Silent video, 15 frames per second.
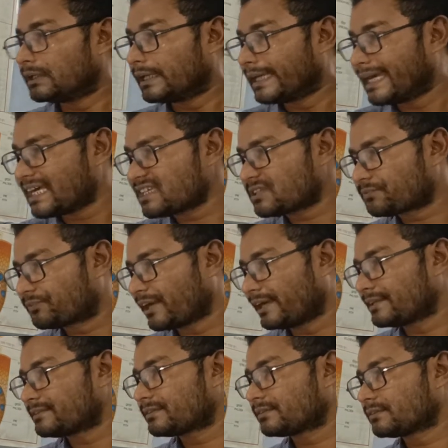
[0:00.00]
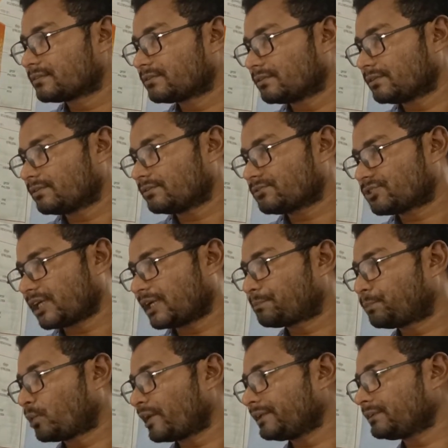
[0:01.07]
S phase
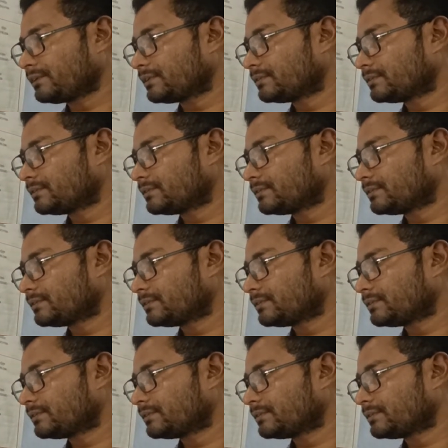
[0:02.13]
checkpoint,